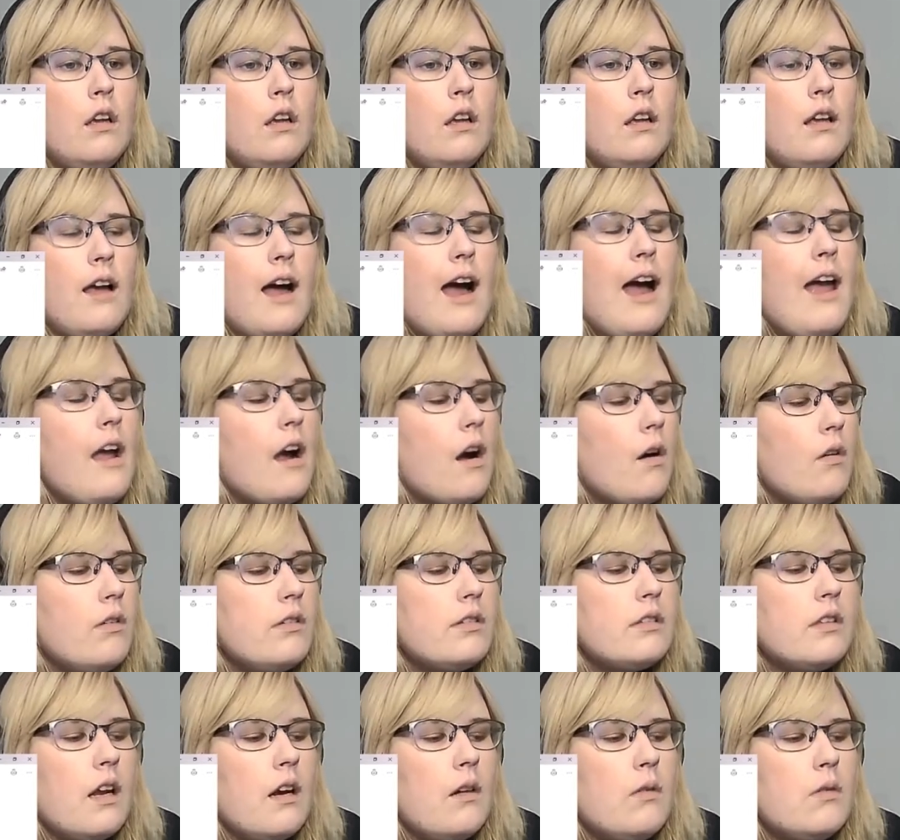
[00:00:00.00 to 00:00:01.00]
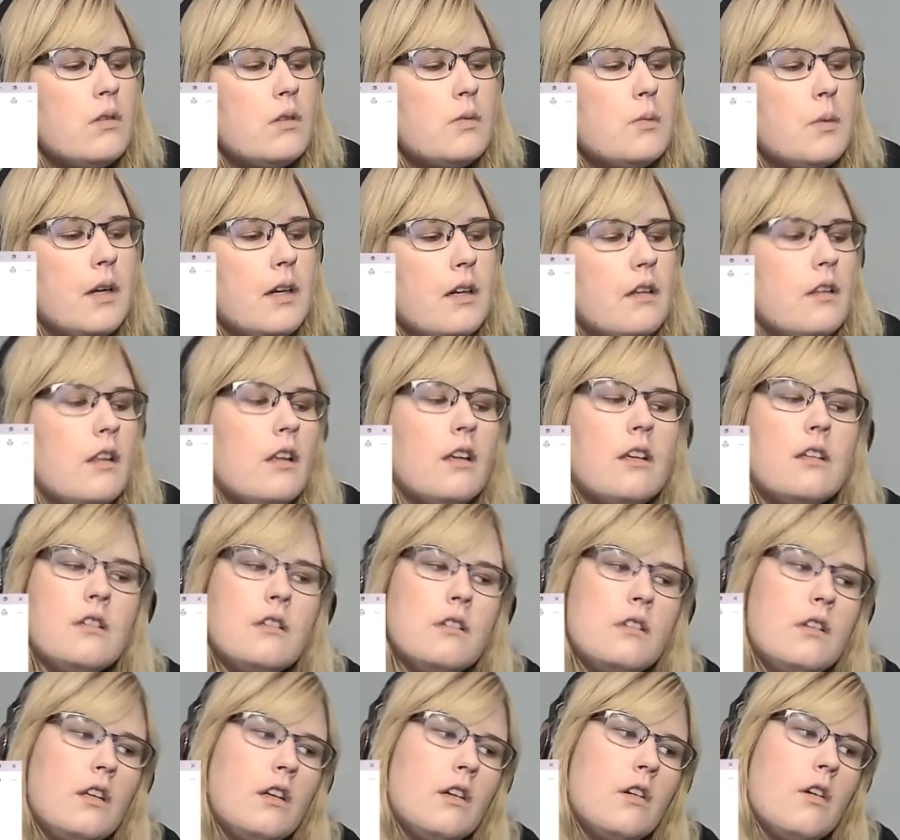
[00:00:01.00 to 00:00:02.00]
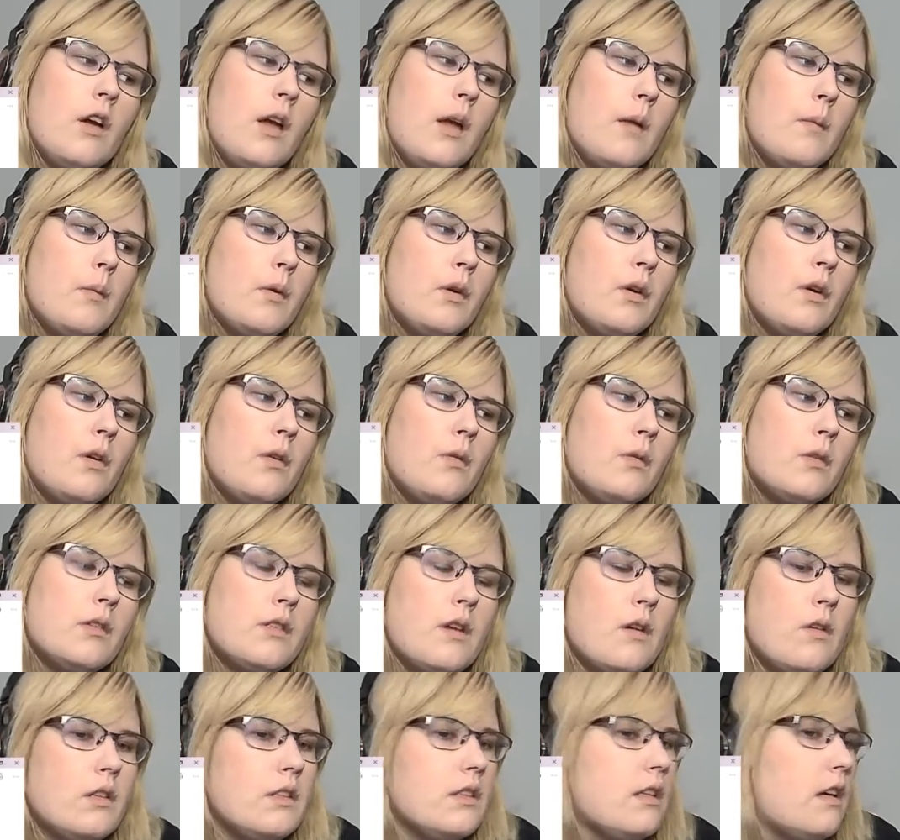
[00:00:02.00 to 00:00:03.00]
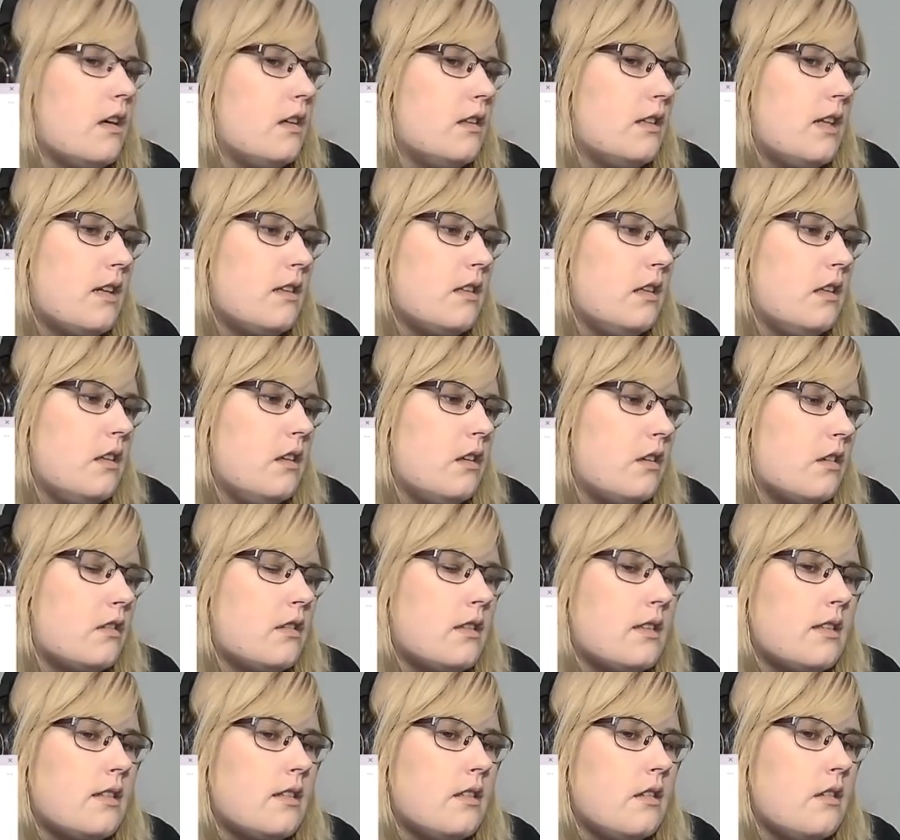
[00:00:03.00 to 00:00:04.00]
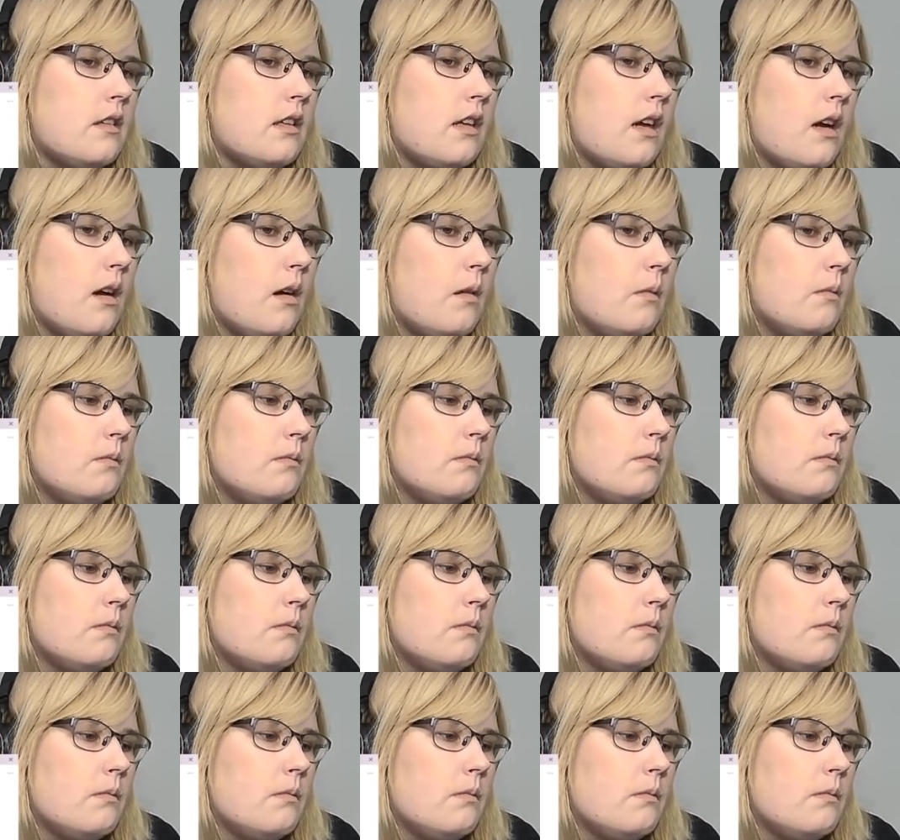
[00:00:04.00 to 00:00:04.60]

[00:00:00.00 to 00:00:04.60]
I always thought it was weird that, you know, Amber Heard was always contacting her sister to come.